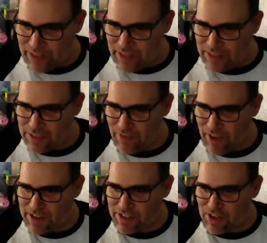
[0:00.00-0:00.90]

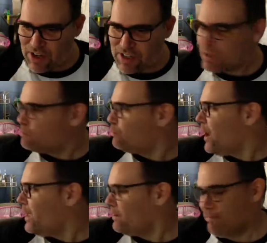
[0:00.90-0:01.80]
Savannah's dog is a
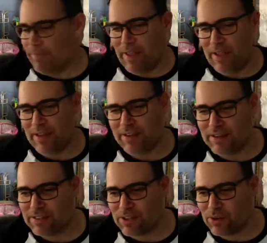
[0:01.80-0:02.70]
brat.
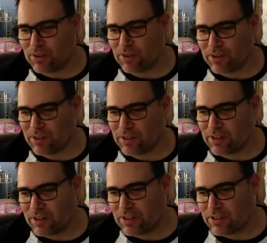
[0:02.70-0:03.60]
So
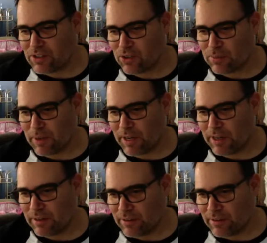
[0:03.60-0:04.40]
is mine.